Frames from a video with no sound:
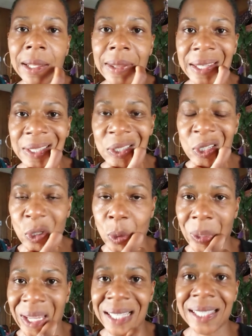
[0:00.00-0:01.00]
to this
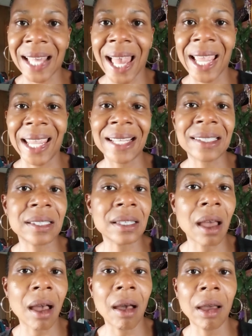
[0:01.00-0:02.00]
too is that it's
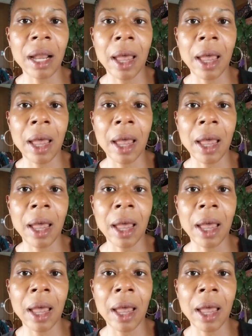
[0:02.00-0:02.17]
not